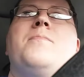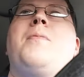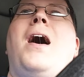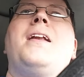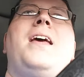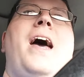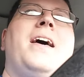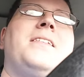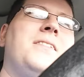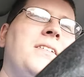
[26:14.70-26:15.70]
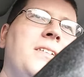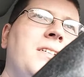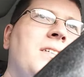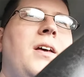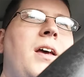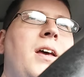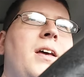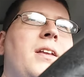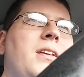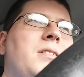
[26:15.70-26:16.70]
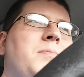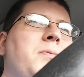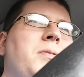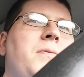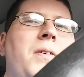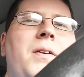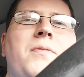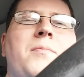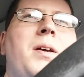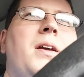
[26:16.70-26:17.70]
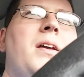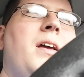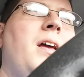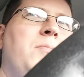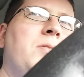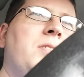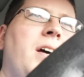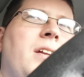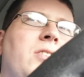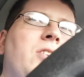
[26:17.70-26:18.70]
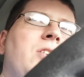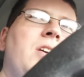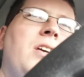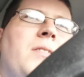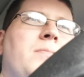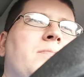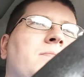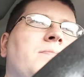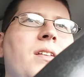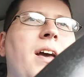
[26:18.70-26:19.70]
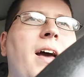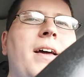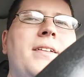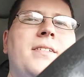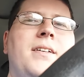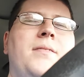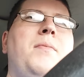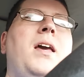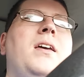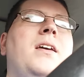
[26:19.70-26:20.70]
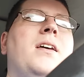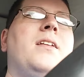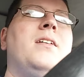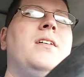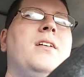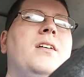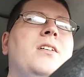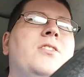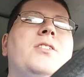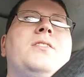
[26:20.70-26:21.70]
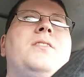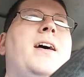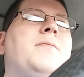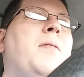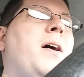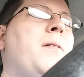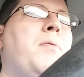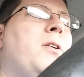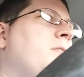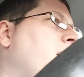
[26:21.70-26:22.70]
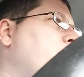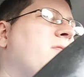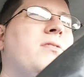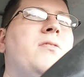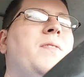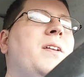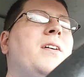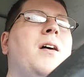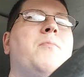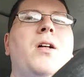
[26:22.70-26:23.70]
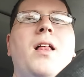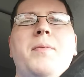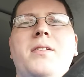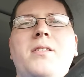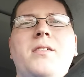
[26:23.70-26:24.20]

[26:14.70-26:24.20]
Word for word: and podcasts, and it's been really fun for me. I'm just kind of looking at making it just as my part-time source of income while I'm